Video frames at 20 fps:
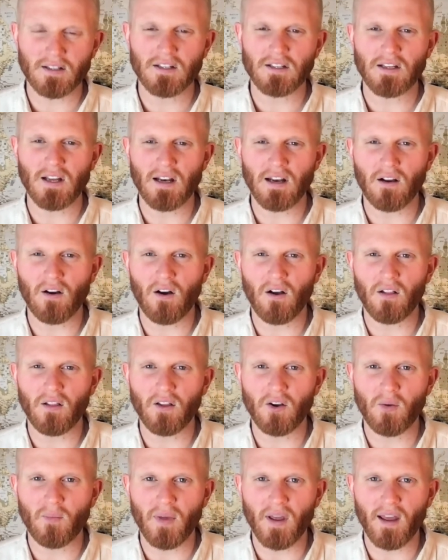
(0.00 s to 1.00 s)
is getting all a
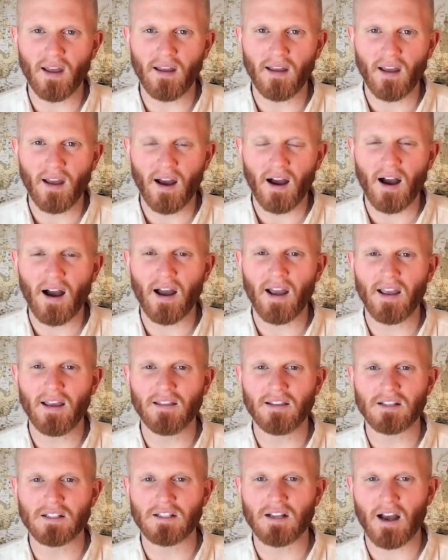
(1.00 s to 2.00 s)
little bit high in
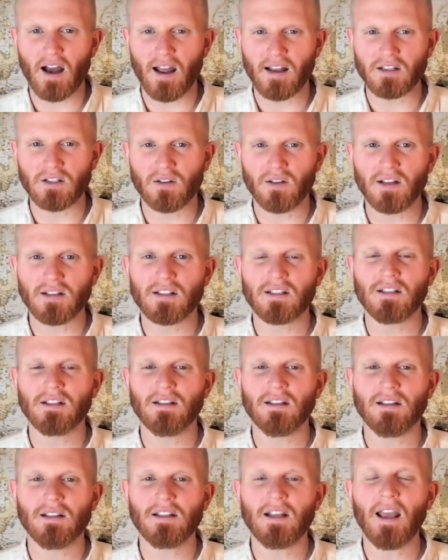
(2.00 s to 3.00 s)
the sky, so let's
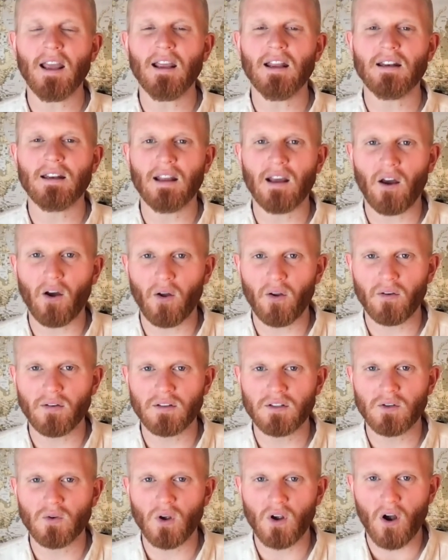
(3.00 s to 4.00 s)
take it down
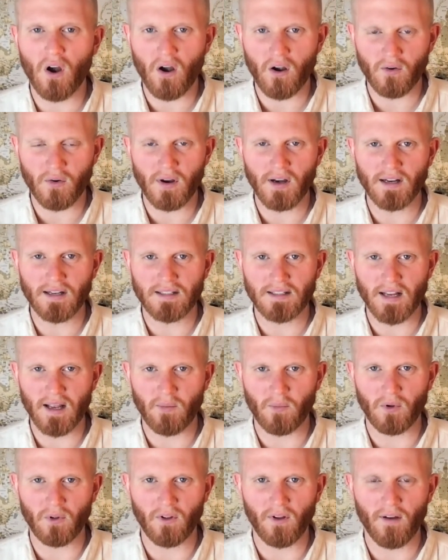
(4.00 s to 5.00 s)
to a concrete
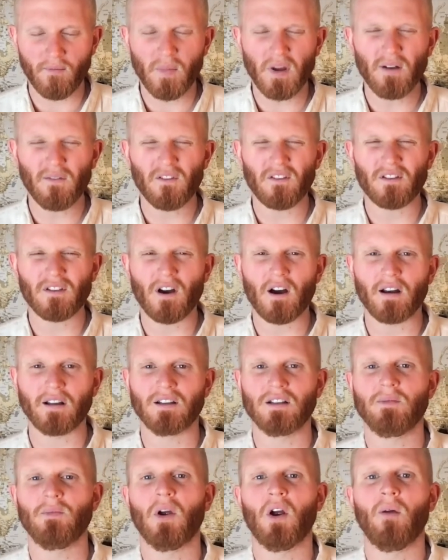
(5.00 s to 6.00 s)
example, a bit of a thought
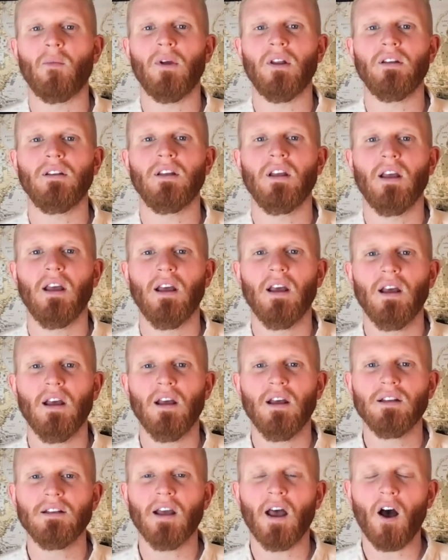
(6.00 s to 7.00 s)

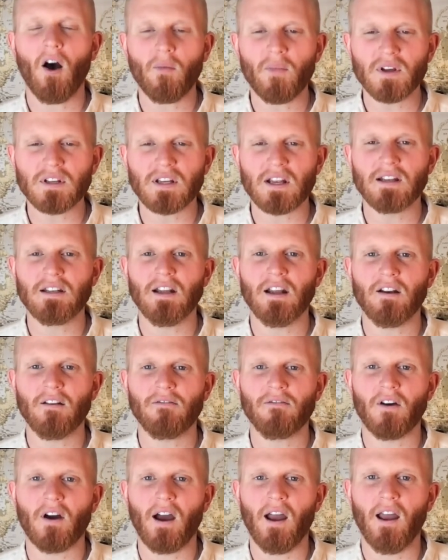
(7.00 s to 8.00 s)
experiment, to help us
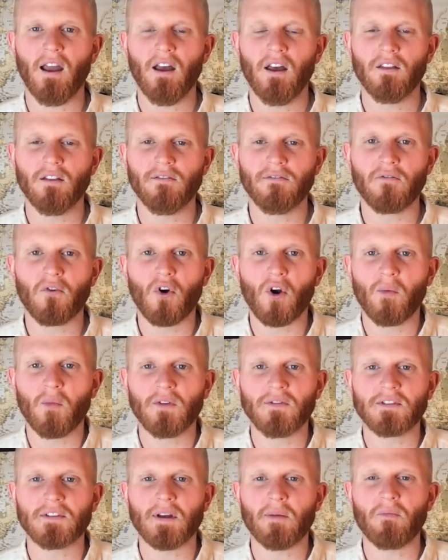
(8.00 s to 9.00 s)
identify the form
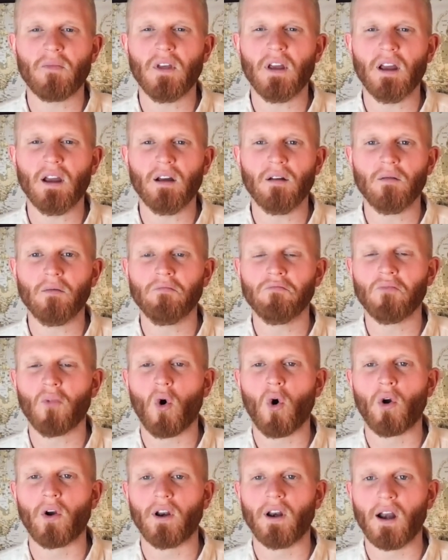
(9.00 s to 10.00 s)
of something
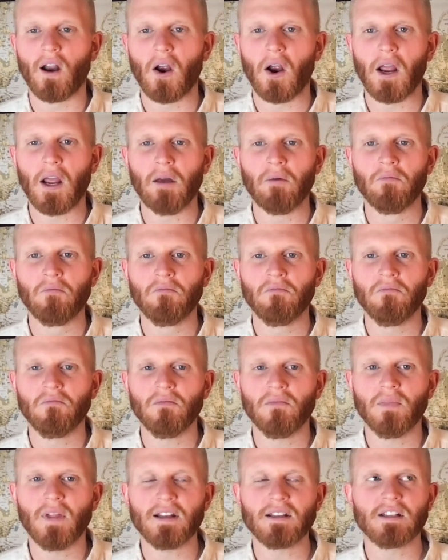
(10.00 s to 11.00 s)
ordinary.
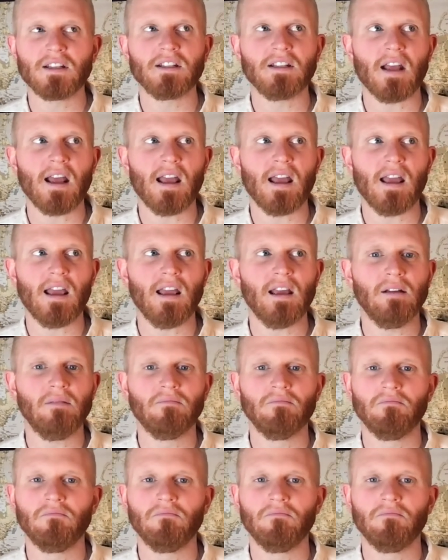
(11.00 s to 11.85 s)
Let's say